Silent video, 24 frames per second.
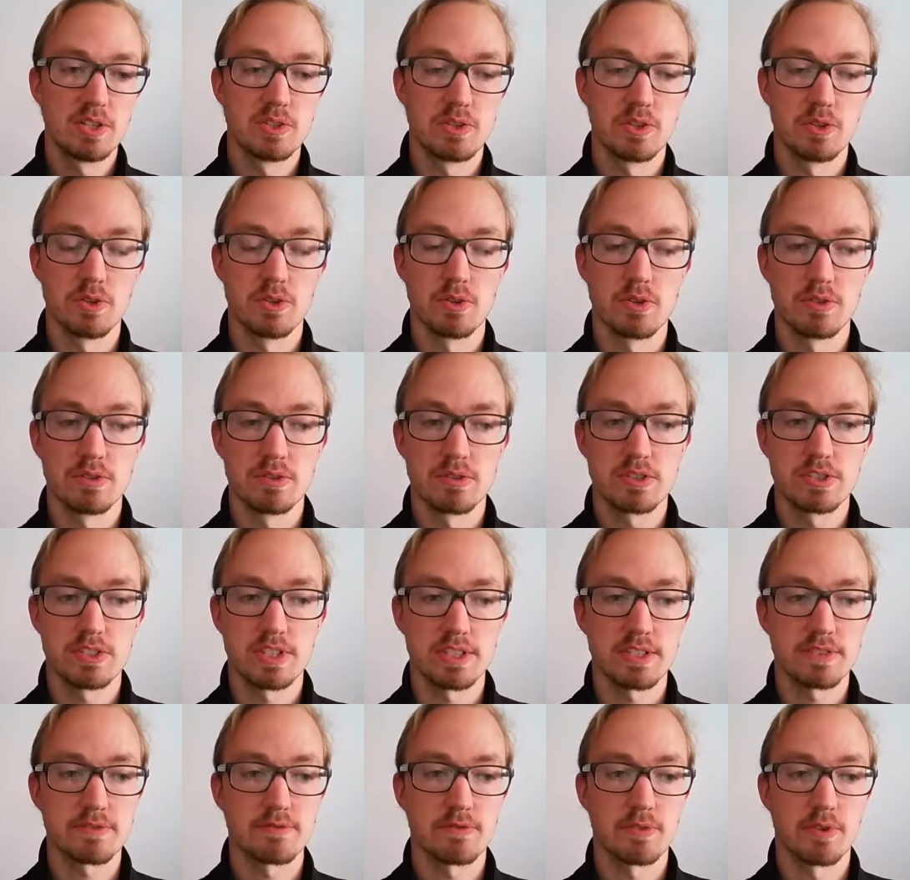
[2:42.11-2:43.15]
So
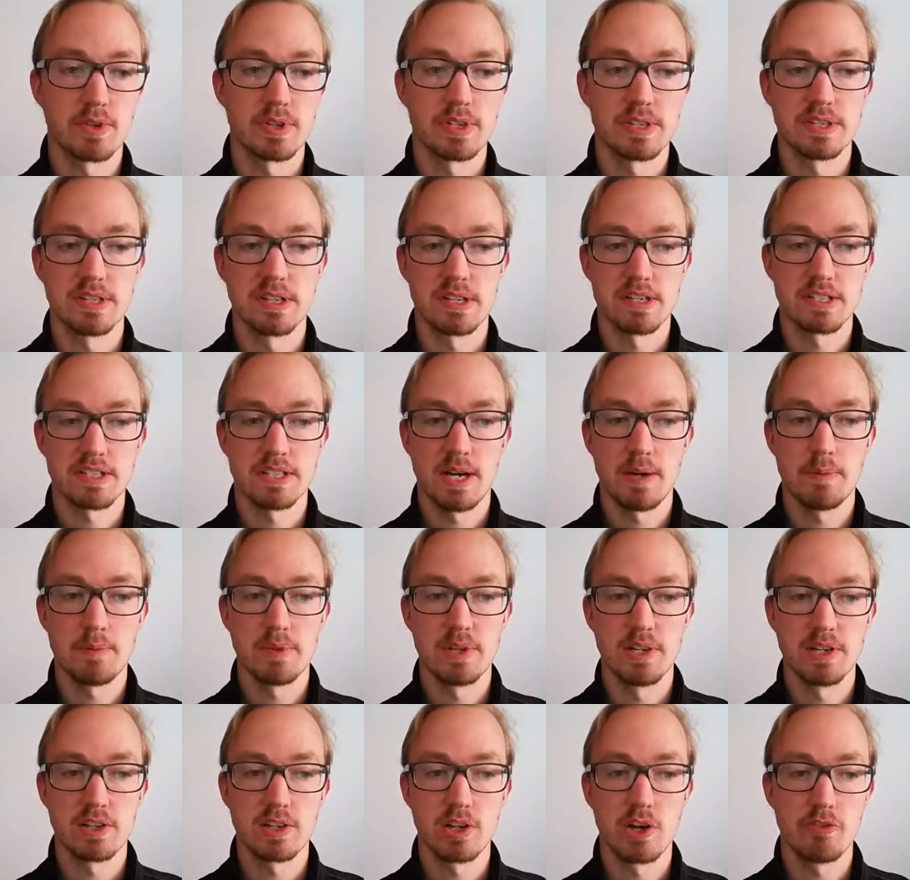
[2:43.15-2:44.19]
just for an
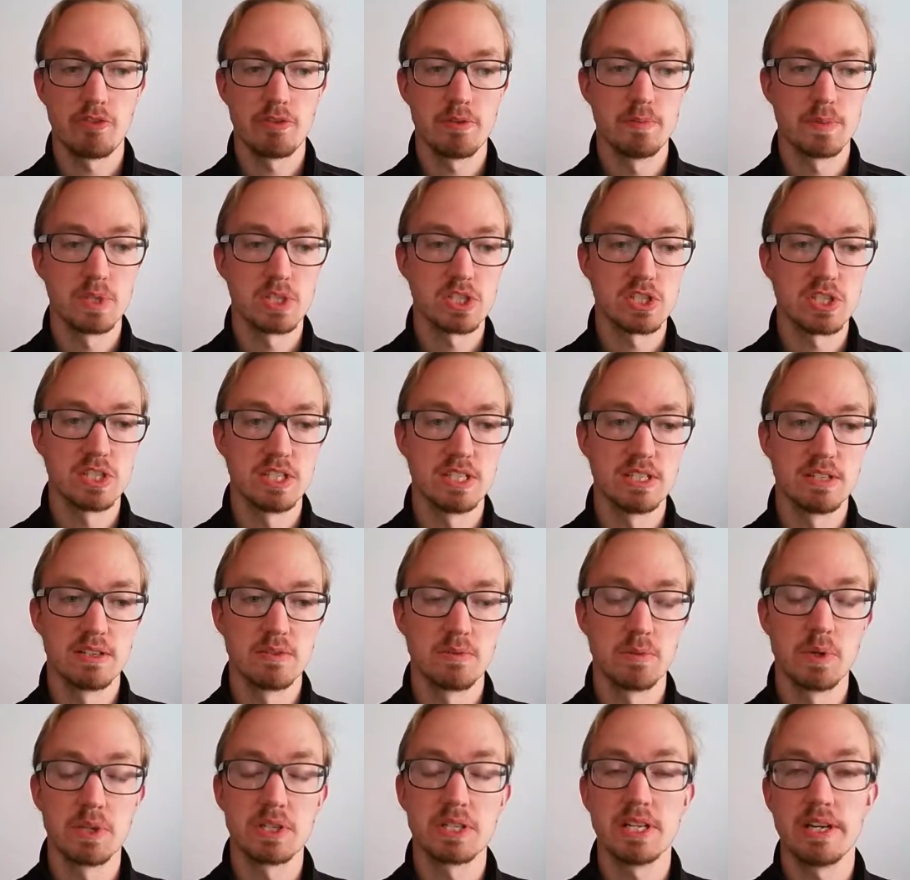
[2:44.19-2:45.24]
example, a coffee
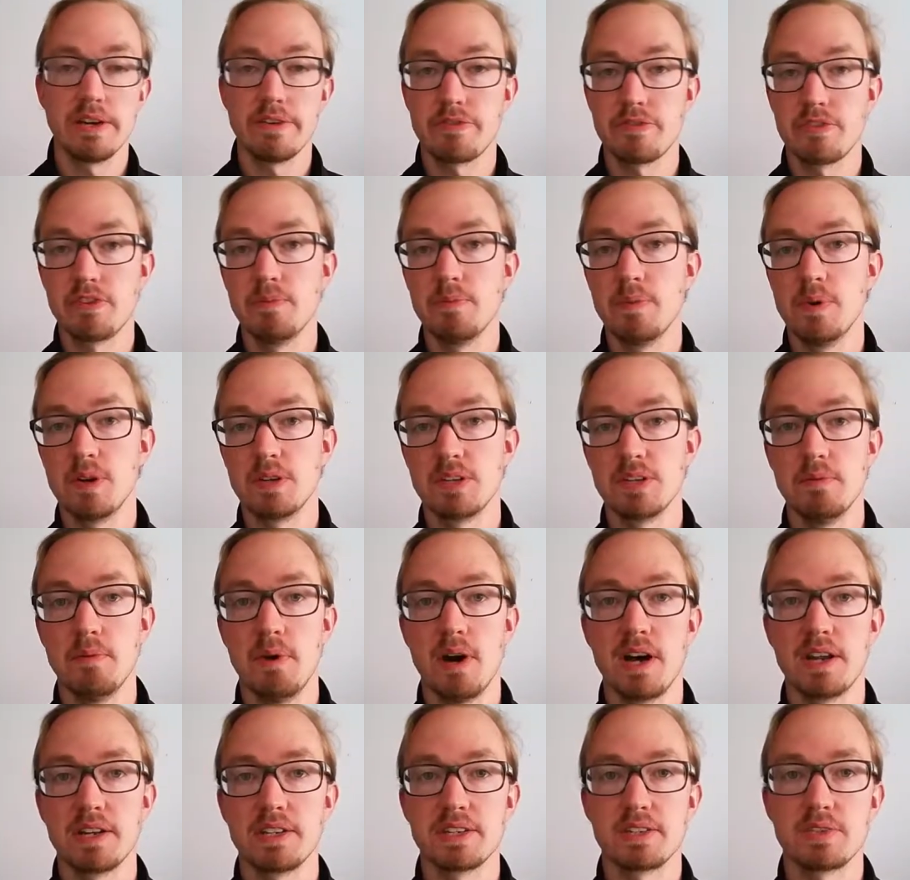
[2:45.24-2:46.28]
machine would have the
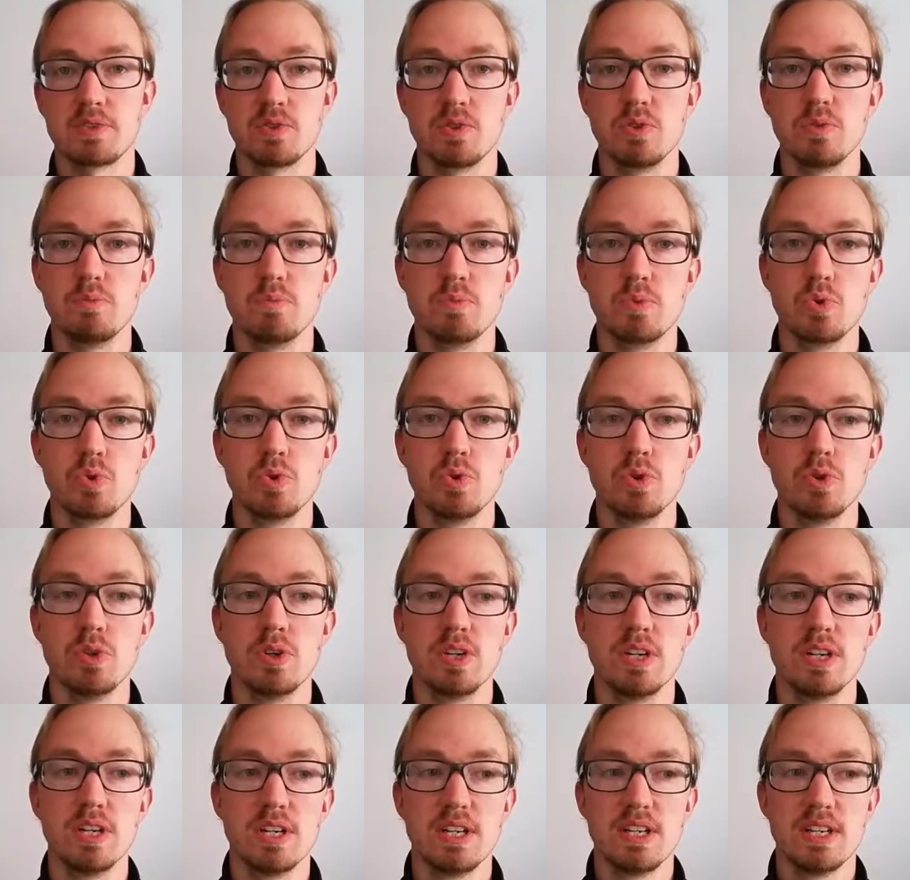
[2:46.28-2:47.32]
demand to
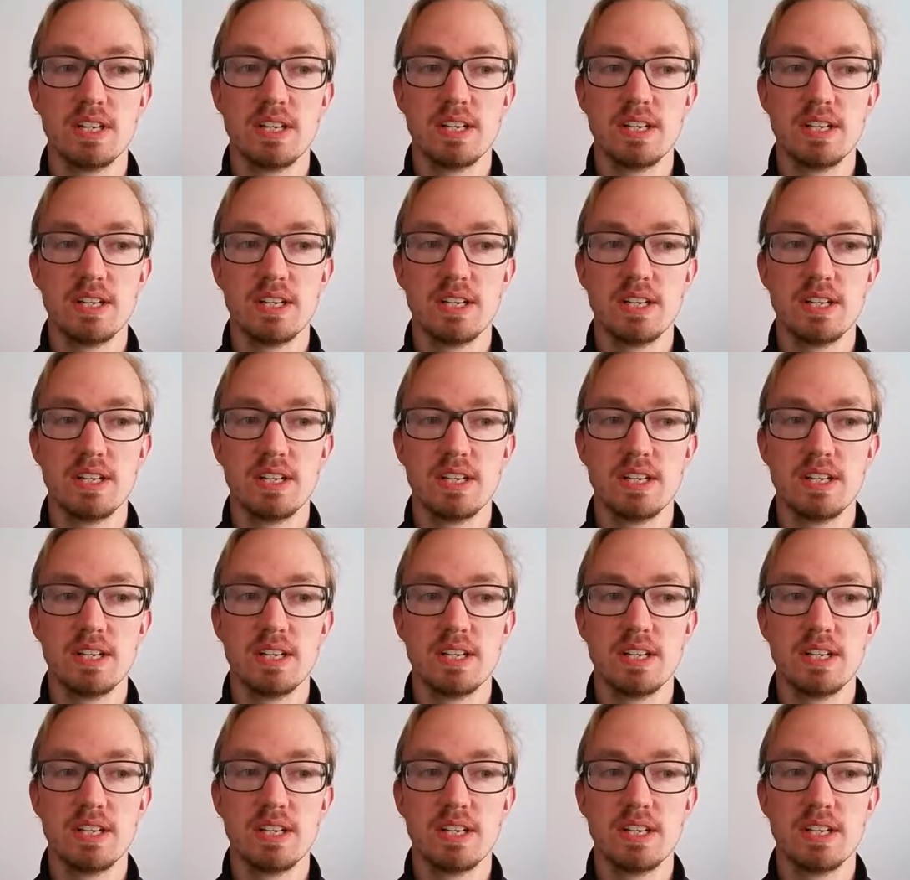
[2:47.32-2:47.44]
brew